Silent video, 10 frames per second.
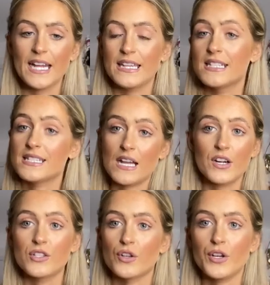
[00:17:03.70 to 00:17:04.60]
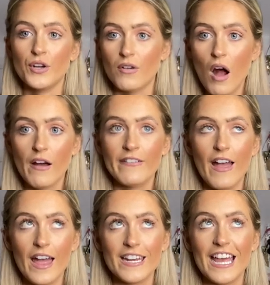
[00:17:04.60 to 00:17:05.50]
then Saturday and Sunday you're off.
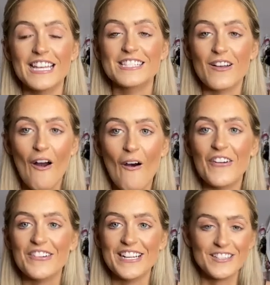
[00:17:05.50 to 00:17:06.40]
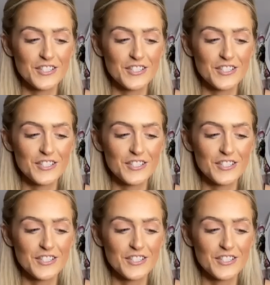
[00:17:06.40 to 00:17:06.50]
It is unreal.